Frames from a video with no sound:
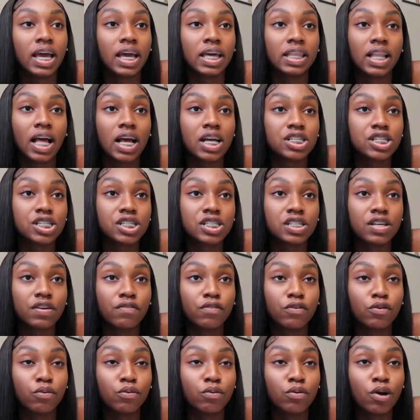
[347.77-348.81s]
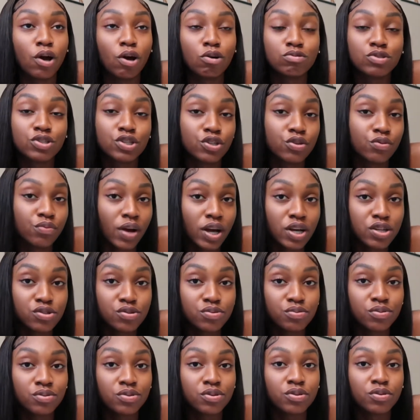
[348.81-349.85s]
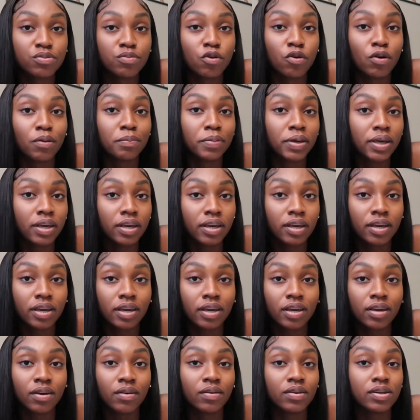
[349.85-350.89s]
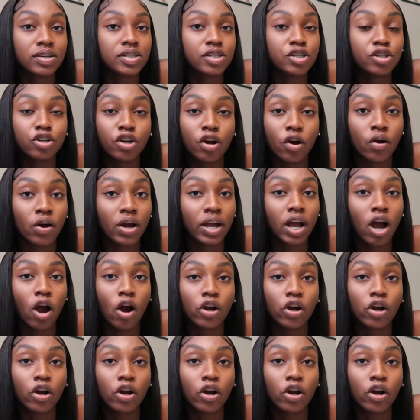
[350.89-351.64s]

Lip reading: Not just if you go to the restroom or pee, or you know,